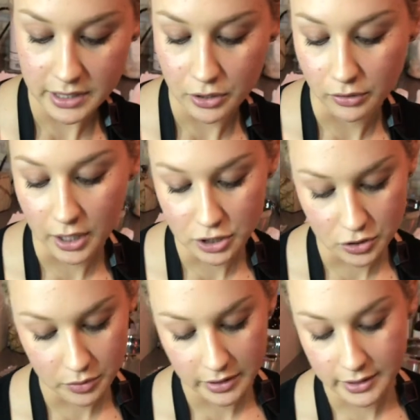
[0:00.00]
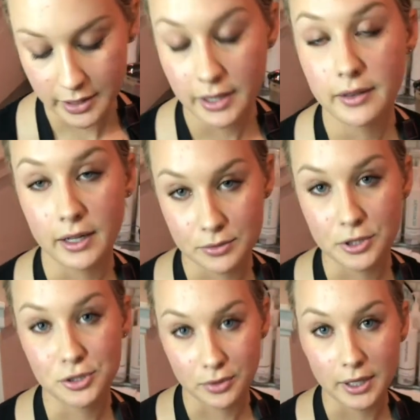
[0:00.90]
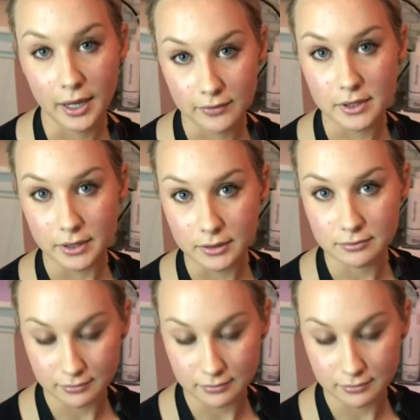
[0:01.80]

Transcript: see corrections with the skin, that's what you want to have done.